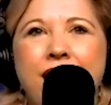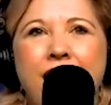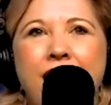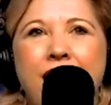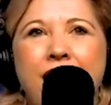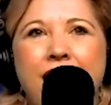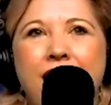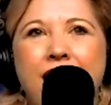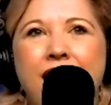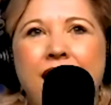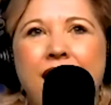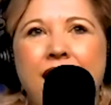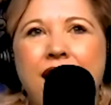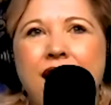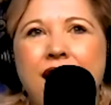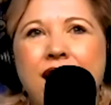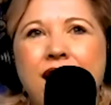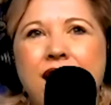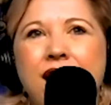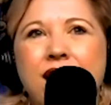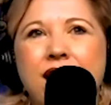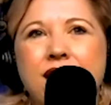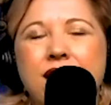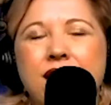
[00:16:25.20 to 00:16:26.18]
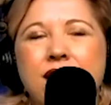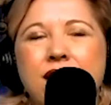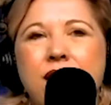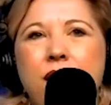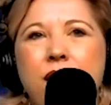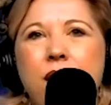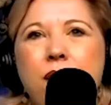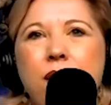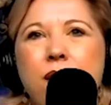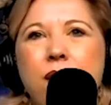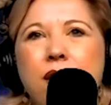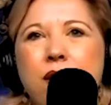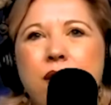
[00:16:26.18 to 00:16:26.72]
And
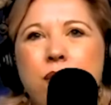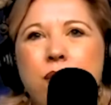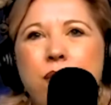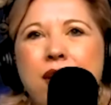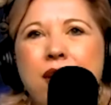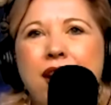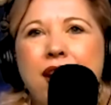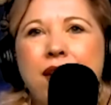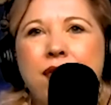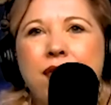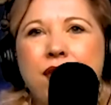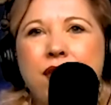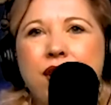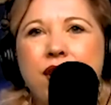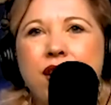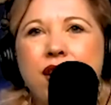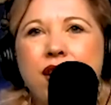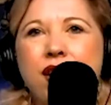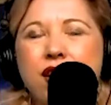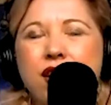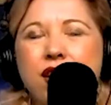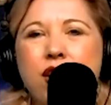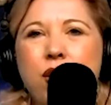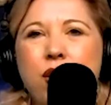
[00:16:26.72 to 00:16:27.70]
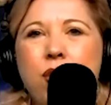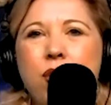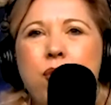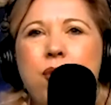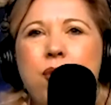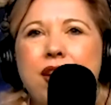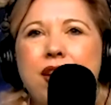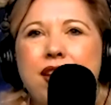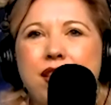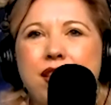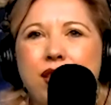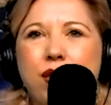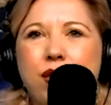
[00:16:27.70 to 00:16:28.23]
so whenever you
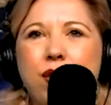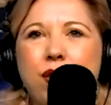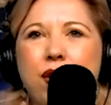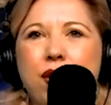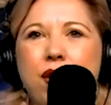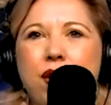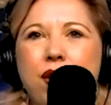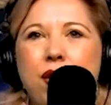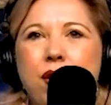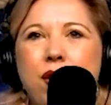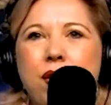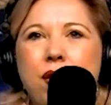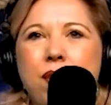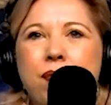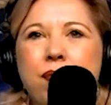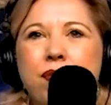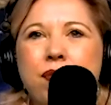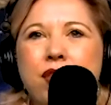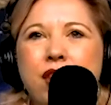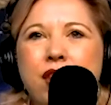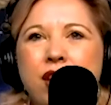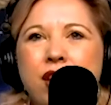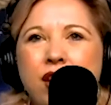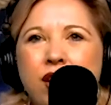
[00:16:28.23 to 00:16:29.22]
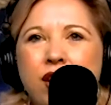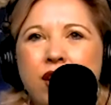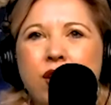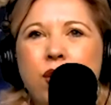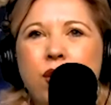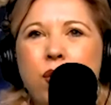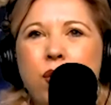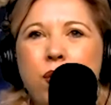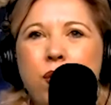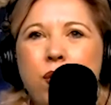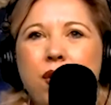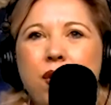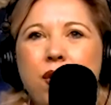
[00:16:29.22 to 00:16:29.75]
went through
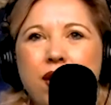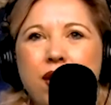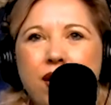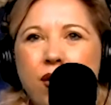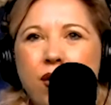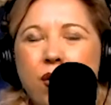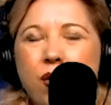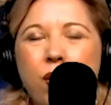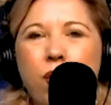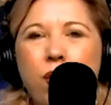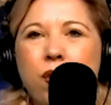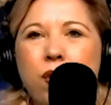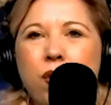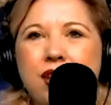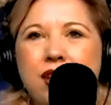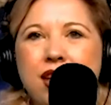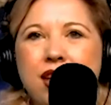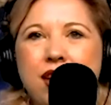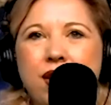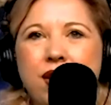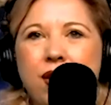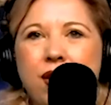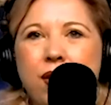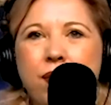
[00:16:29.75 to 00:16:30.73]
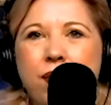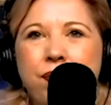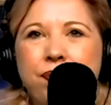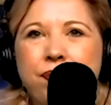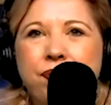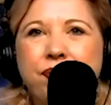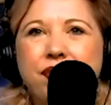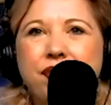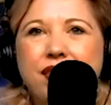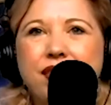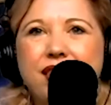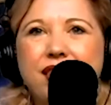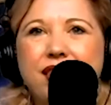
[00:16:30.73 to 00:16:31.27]
your ordeal,
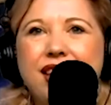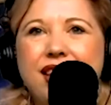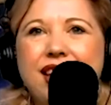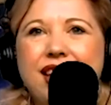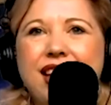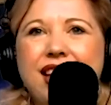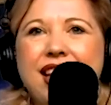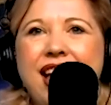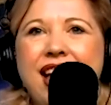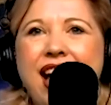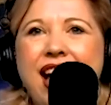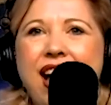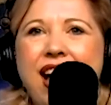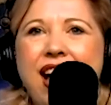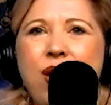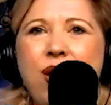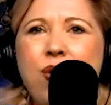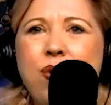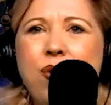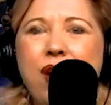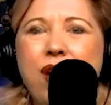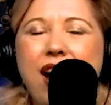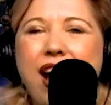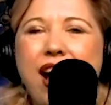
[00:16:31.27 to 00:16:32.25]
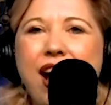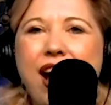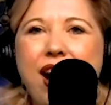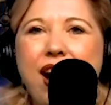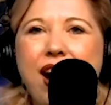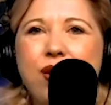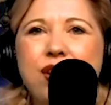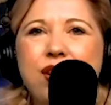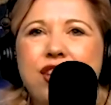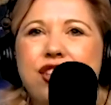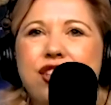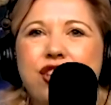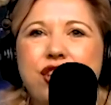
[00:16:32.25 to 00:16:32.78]
how
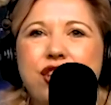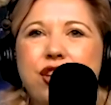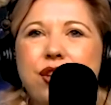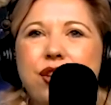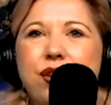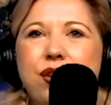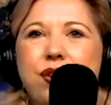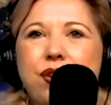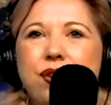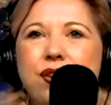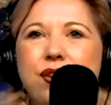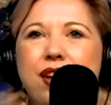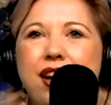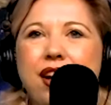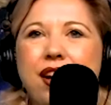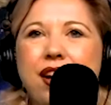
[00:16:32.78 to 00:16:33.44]
did you